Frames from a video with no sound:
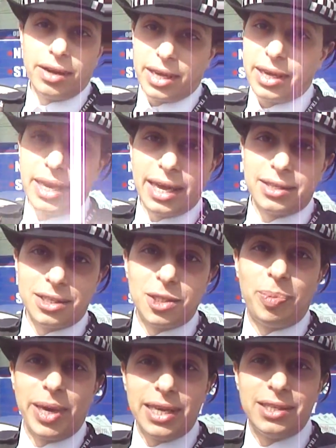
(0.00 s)
it can get to
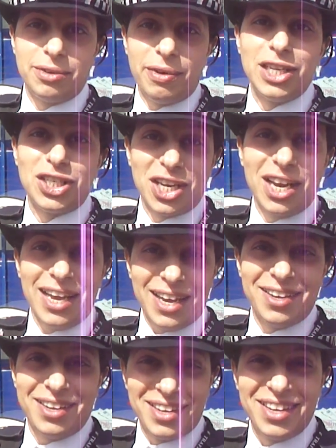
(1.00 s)
speeds eventually
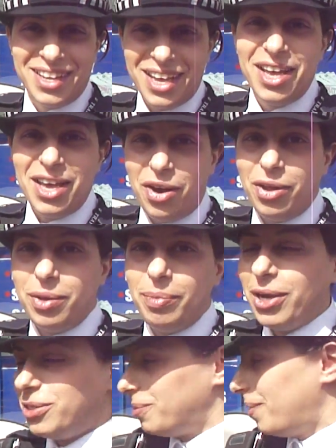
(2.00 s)
on the
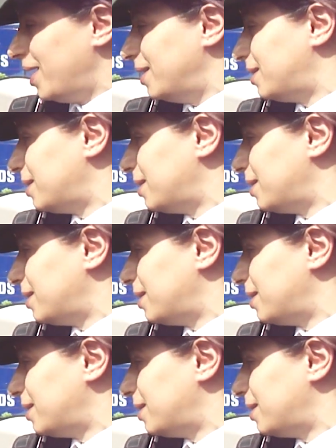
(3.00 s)
motorways.